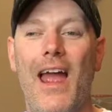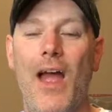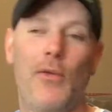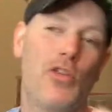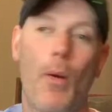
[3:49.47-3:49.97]

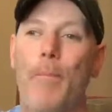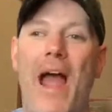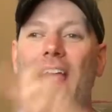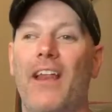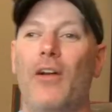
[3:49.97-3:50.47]
And when you go
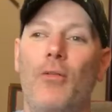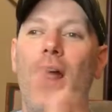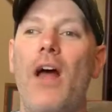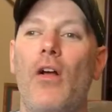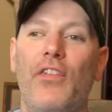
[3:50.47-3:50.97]
banging it
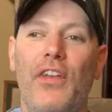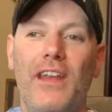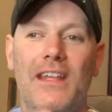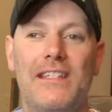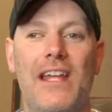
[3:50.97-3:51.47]
around, all of a sudden
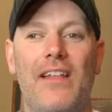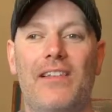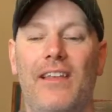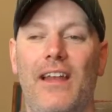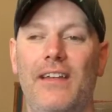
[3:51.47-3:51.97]
it gets
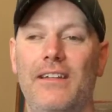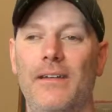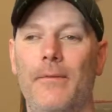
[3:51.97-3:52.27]
dents in it.